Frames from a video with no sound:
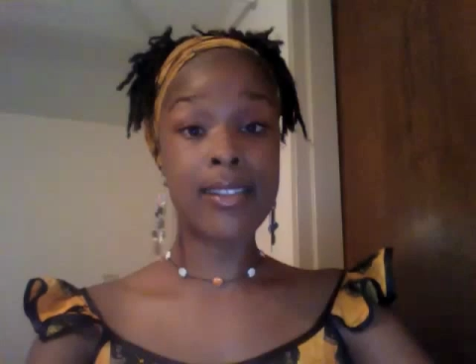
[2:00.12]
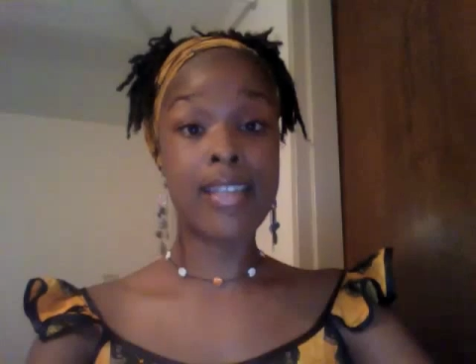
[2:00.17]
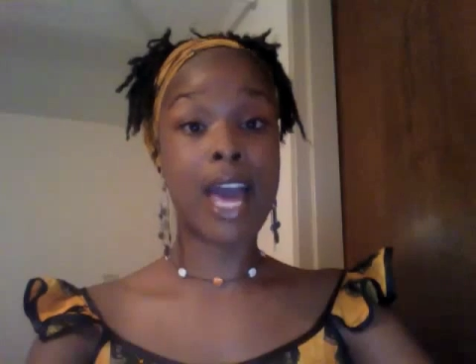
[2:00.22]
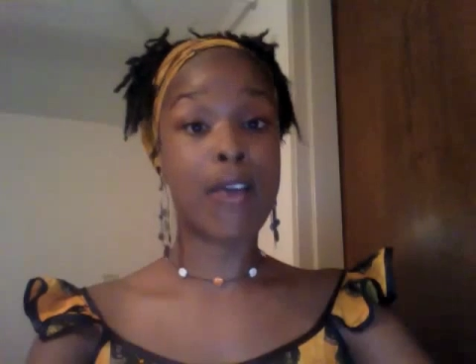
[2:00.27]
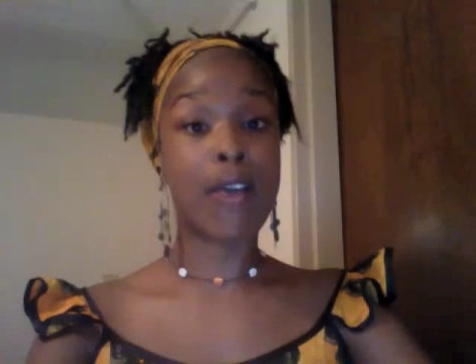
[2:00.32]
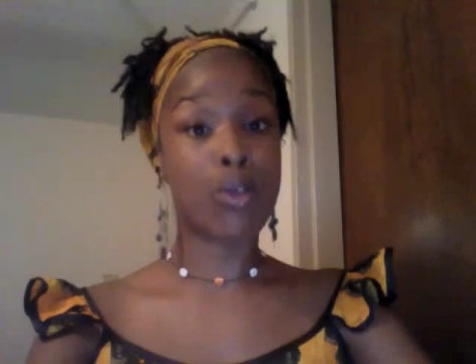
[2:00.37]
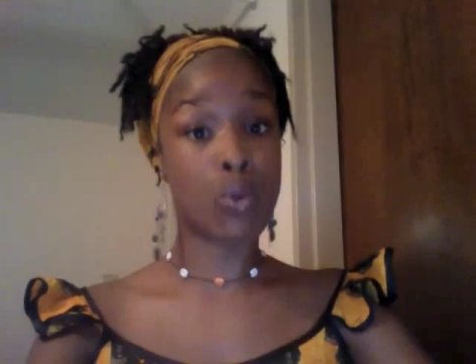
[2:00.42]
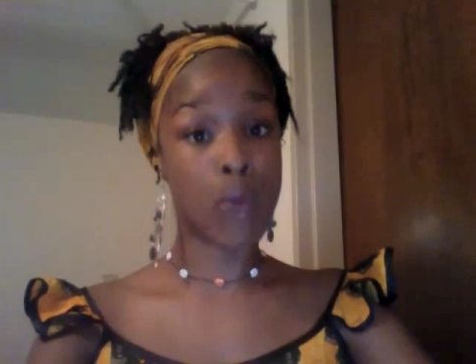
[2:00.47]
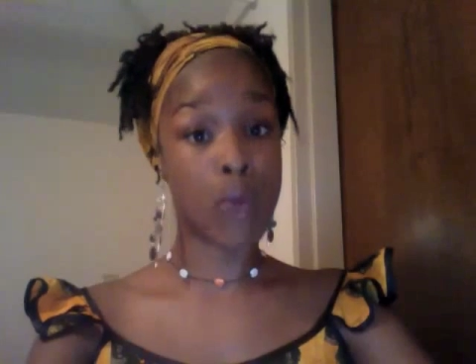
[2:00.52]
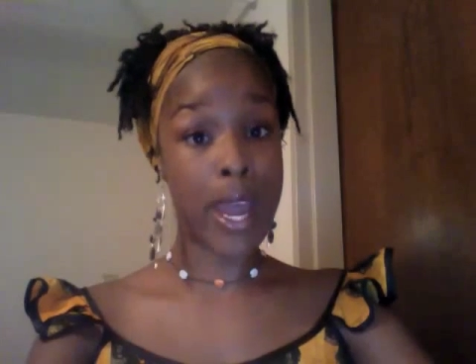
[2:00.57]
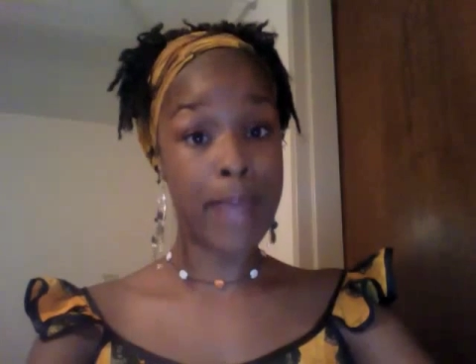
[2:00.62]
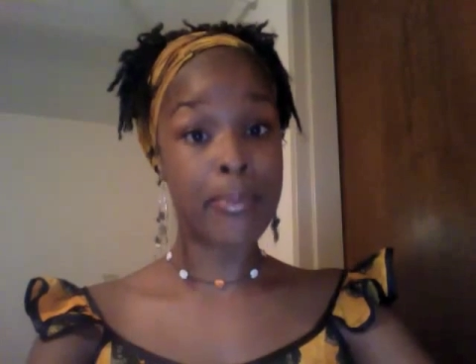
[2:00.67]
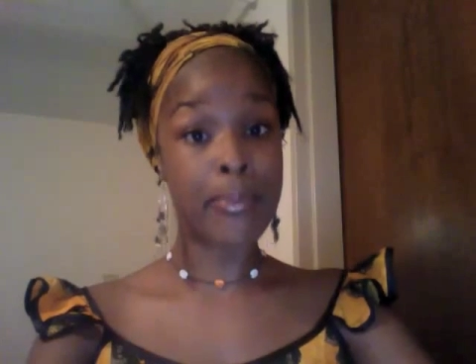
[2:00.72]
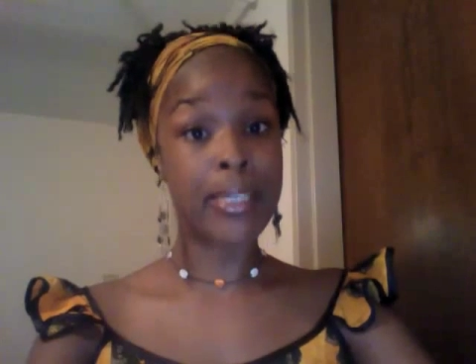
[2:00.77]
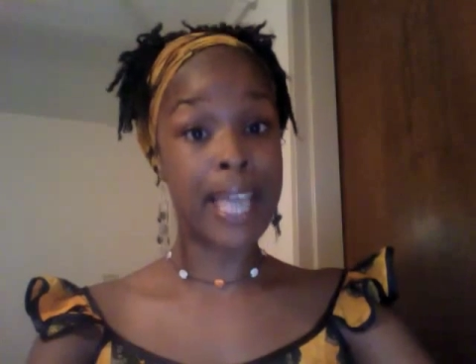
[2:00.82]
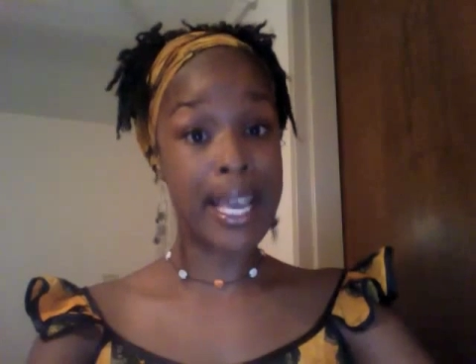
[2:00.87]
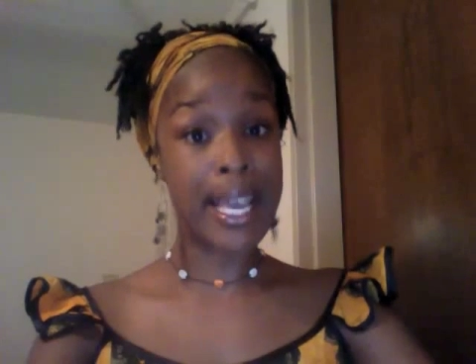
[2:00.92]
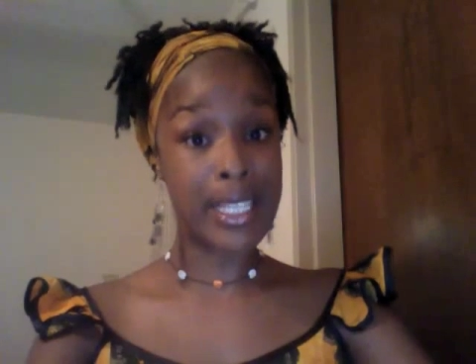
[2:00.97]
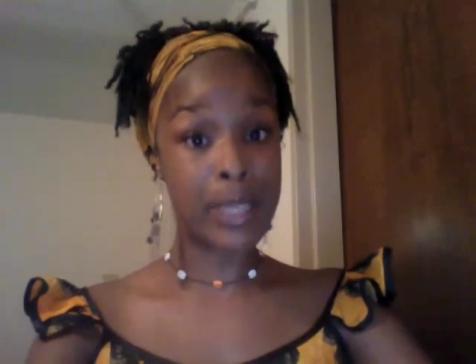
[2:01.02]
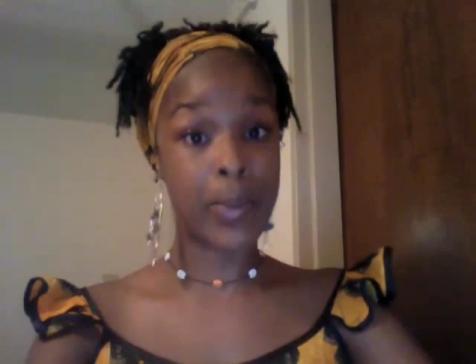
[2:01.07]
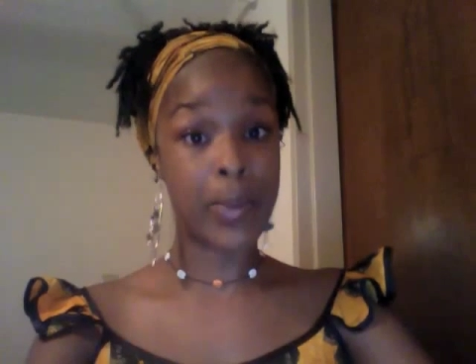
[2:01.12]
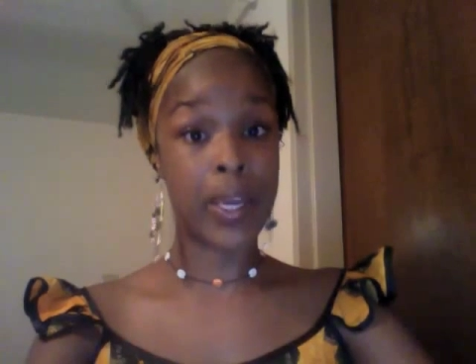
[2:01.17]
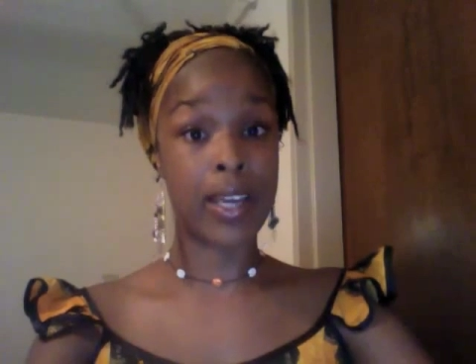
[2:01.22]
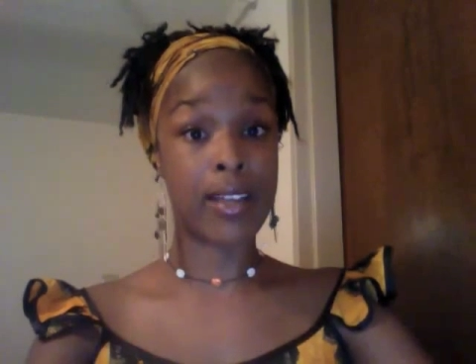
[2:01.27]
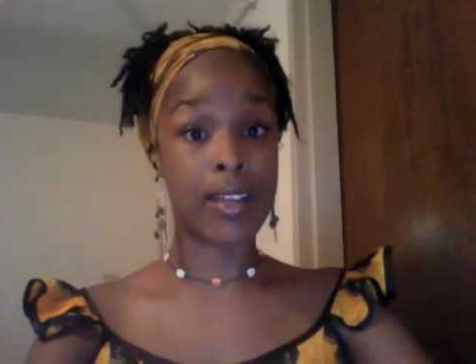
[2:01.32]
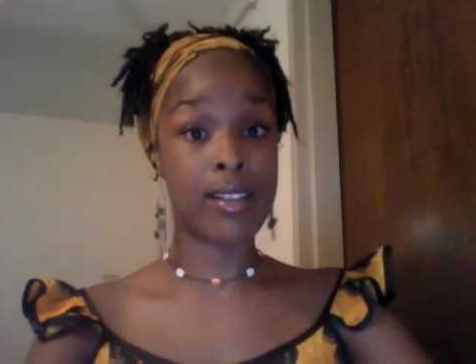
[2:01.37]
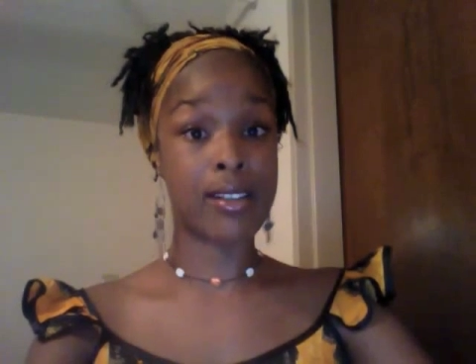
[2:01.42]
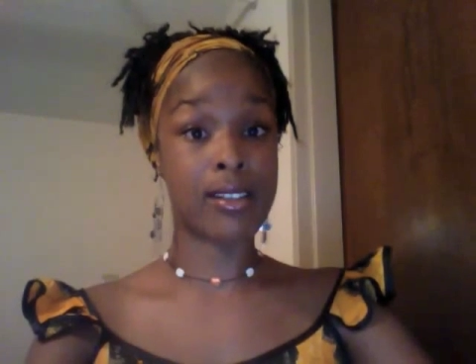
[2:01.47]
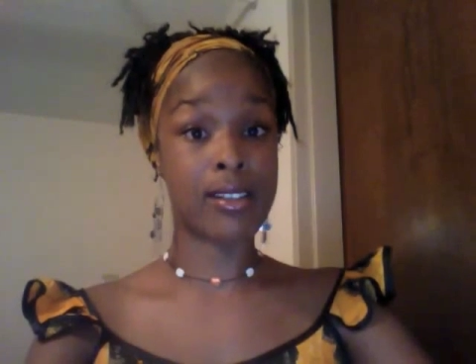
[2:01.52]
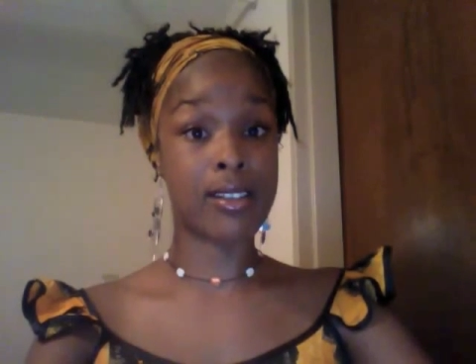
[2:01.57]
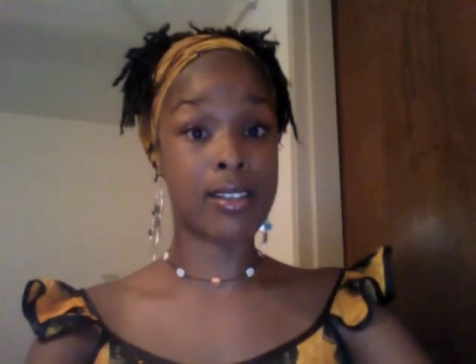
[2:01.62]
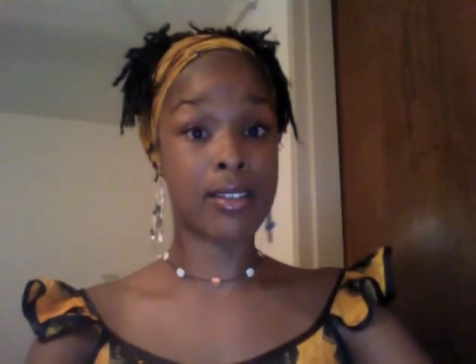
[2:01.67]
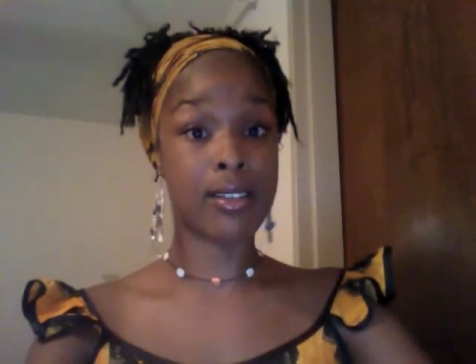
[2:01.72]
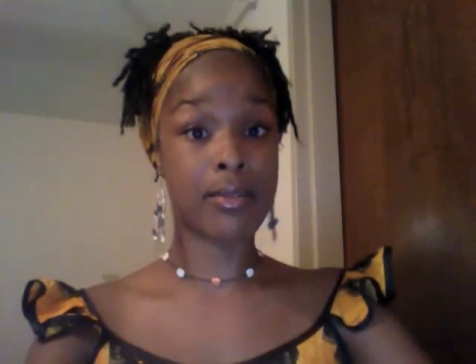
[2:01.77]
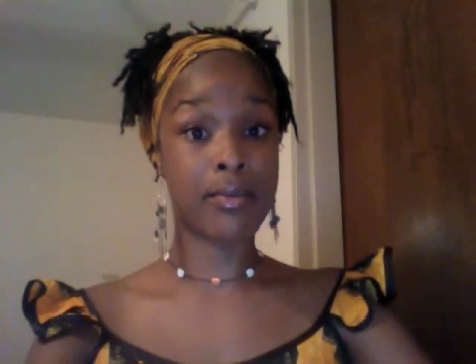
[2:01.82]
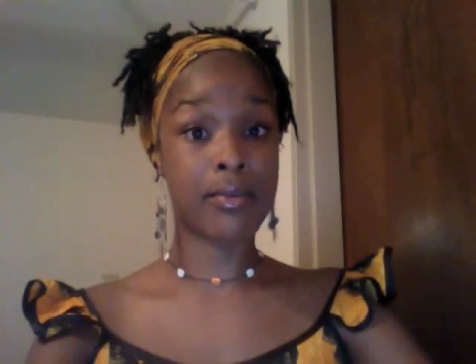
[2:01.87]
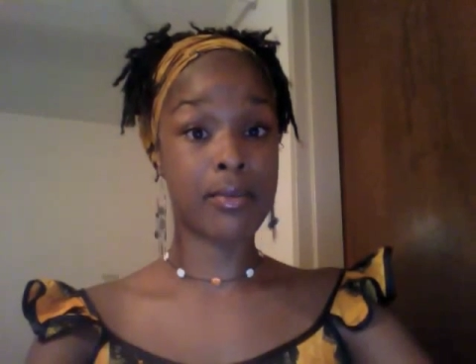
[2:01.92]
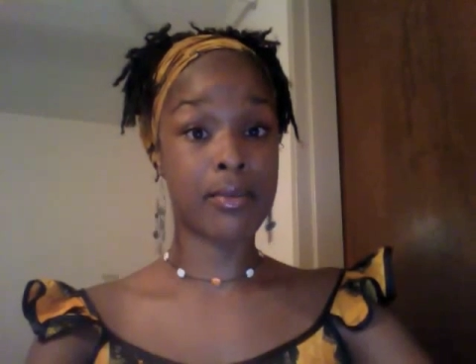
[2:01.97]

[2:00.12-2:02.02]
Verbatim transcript: have raped lesbians.